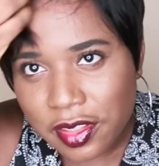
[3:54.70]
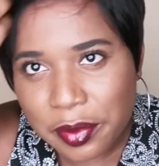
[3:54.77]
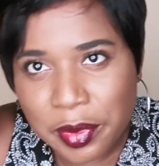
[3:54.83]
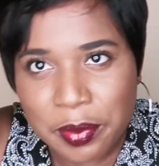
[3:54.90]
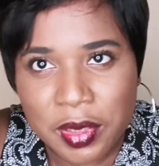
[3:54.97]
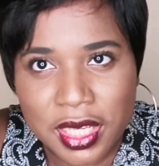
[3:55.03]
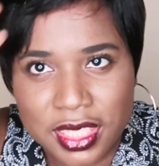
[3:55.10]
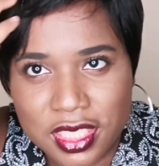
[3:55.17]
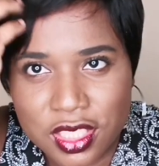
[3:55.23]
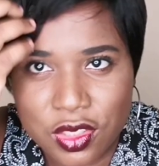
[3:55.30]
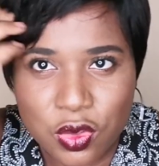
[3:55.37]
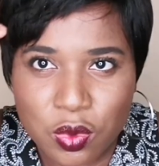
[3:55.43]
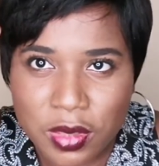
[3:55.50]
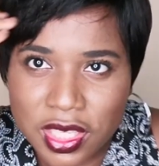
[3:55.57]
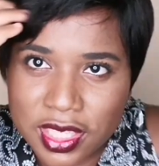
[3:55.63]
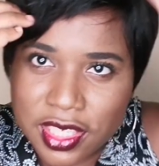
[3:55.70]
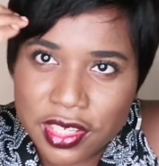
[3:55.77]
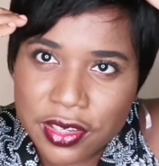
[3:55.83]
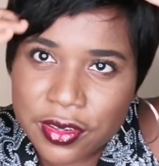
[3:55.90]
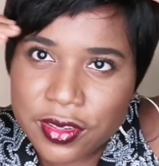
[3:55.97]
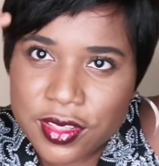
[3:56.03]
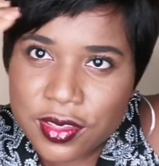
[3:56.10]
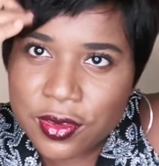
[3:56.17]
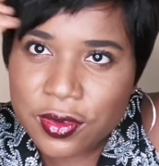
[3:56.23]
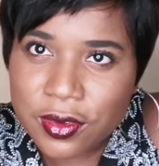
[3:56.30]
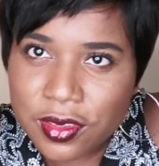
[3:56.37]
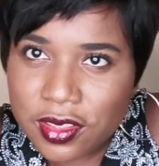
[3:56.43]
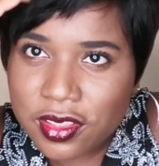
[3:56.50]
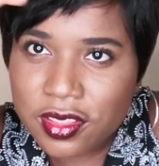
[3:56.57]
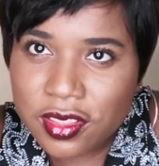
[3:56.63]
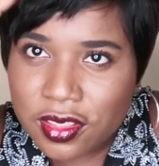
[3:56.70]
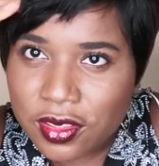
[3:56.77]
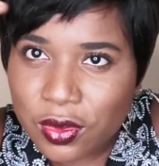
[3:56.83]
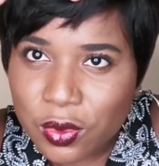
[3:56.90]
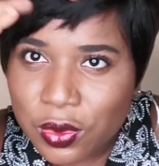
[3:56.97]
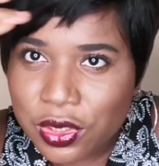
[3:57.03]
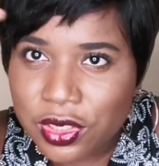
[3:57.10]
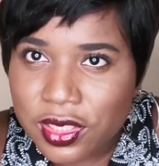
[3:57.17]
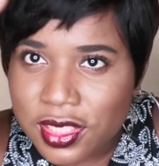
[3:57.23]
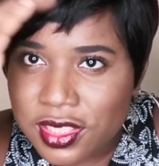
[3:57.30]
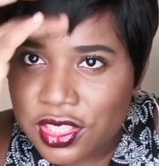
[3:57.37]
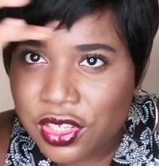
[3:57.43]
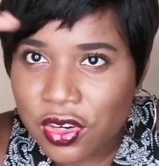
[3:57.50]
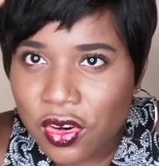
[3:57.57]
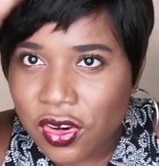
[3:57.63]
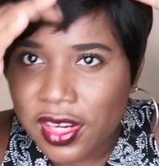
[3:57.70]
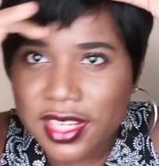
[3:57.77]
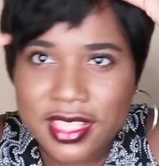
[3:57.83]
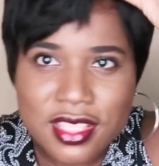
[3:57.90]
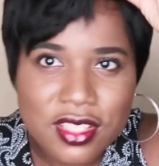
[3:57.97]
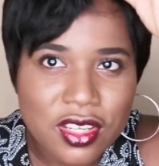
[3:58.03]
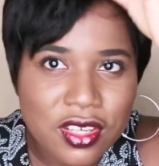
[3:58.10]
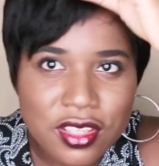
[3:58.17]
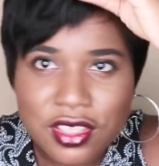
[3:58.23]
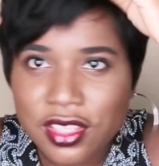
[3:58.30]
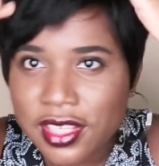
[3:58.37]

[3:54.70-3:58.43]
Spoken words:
I remember that it's human here, so the world is your oyster.